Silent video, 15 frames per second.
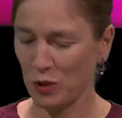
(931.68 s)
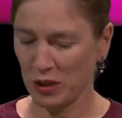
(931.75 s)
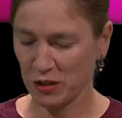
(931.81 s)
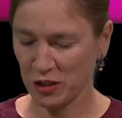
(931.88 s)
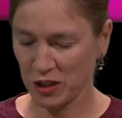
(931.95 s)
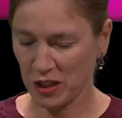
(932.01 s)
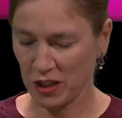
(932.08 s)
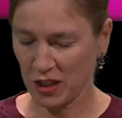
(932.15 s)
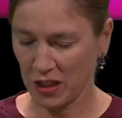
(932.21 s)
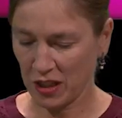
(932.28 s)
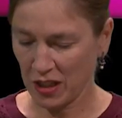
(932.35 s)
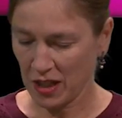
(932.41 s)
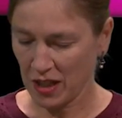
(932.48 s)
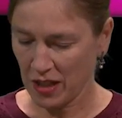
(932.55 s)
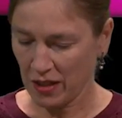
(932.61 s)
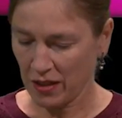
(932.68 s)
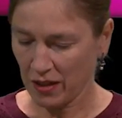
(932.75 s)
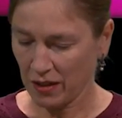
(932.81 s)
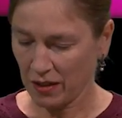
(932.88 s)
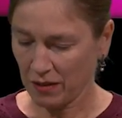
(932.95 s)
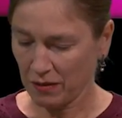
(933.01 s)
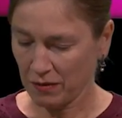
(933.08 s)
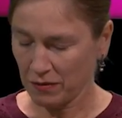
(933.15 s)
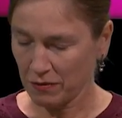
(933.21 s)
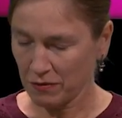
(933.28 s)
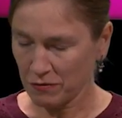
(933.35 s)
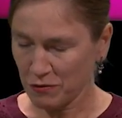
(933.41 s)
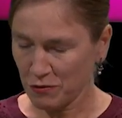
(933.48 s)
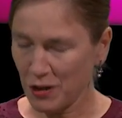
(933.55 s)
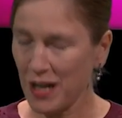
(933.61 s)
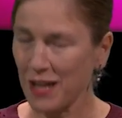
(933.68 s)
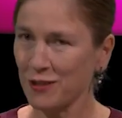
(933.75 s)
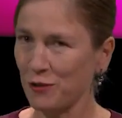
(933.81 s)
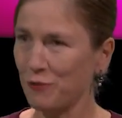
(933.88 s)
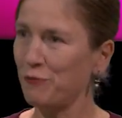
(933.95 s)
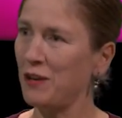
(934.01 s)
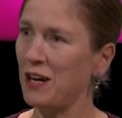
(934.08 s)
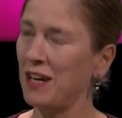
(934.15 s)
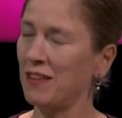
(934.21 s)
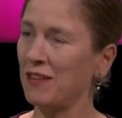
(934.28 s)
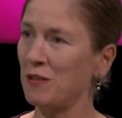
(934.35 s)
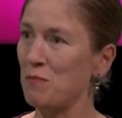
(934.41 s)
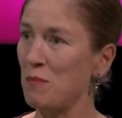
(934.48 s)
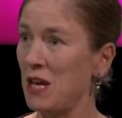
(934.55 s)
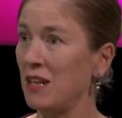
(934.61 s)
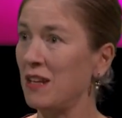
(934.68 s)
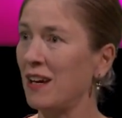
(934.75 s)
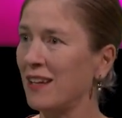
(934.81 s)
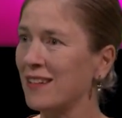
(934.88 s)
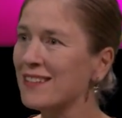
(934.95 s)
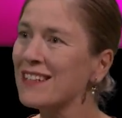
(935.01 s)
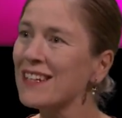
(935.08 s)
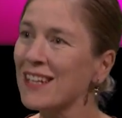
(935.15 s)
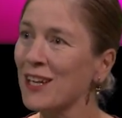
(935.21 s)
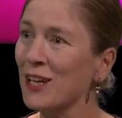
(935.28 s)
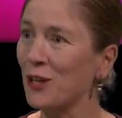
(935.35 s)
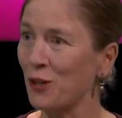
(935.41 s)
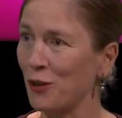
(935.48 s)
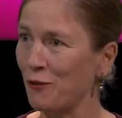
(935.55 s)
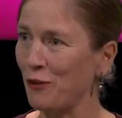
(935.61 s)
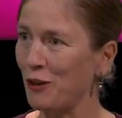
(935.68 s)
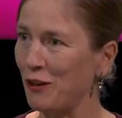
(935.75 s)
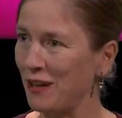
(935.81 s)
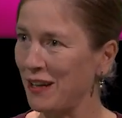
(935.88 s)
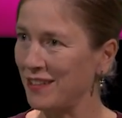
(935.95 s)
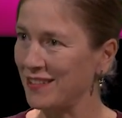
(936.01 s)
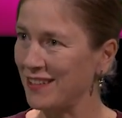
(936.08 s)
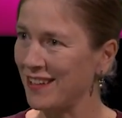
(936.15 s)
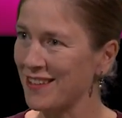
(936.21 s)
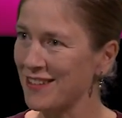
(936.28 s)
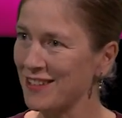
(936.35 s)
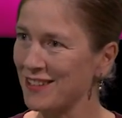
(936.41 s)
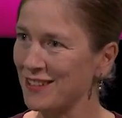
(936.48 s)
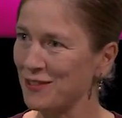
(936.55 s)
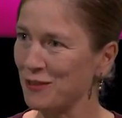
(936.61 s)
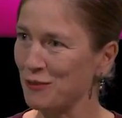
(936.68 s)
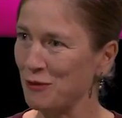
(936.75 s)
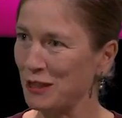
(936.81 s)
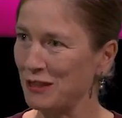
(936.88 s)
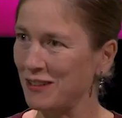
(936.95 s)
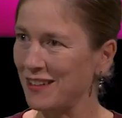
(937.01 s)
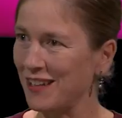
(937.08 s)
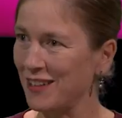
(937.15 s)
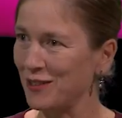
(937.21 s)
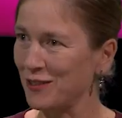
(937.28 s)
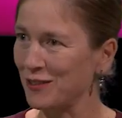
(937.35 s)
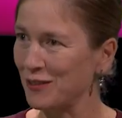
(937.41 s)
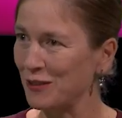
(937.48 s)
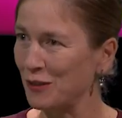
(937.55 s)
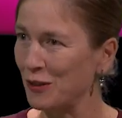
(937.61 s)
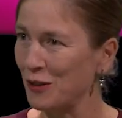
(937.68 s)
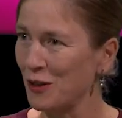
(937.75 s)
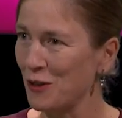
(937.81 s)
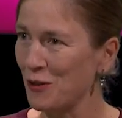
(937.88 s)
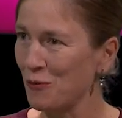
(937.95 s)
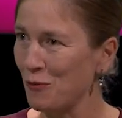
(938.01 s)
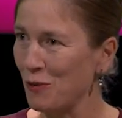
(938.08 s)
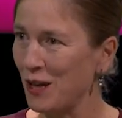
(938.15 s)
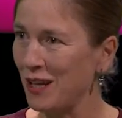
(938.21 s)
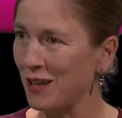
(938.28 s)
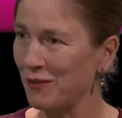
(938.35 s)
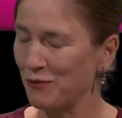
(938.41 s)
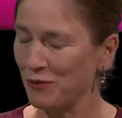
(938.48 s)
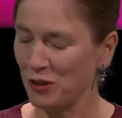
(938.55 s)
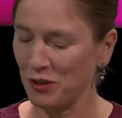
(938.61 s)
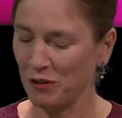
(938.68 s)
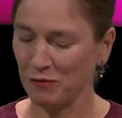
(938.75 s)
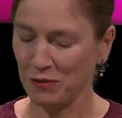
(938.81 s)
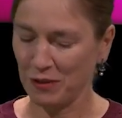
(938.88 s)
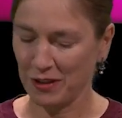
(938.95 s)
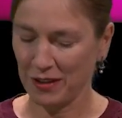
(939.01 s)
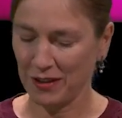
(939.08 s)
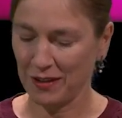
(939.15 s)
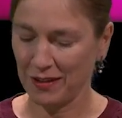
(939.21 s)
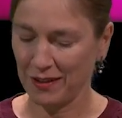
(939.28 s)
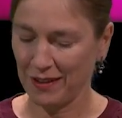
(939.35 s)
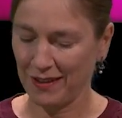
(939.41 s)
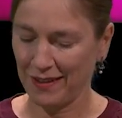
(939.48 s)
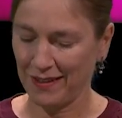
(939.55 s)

where she tried to find the main idea of her essay. I think it's quite a nice way of